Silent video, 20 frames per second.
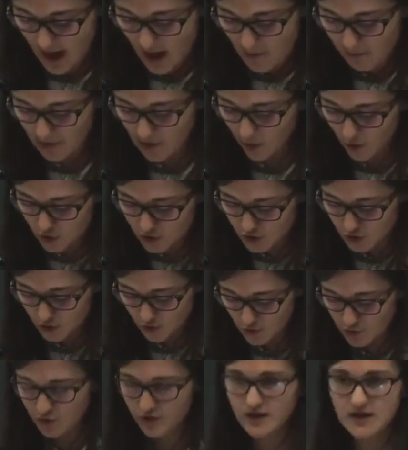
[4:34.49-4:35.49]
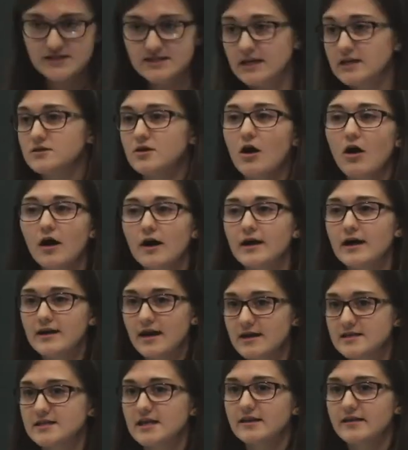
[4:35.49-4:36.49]
but also who could, as they taught
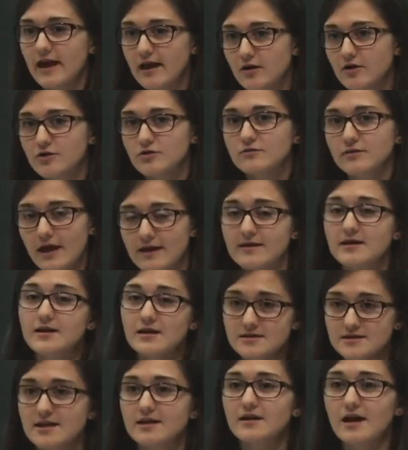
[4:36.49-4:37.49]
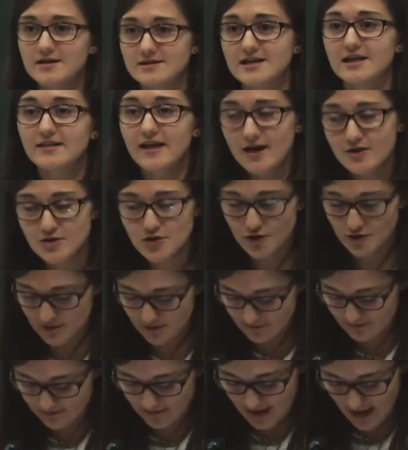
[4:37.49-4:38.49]
and as they lectured,